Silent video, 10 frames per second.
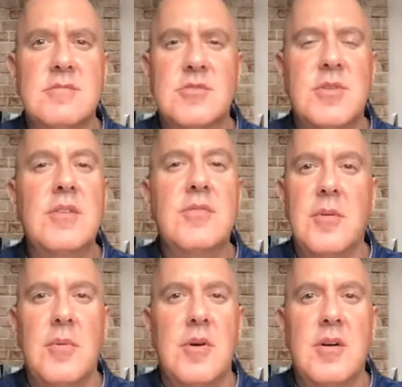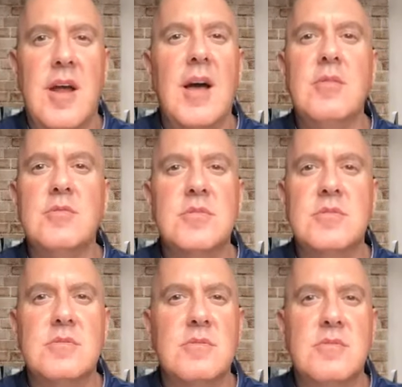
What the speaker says: street from her house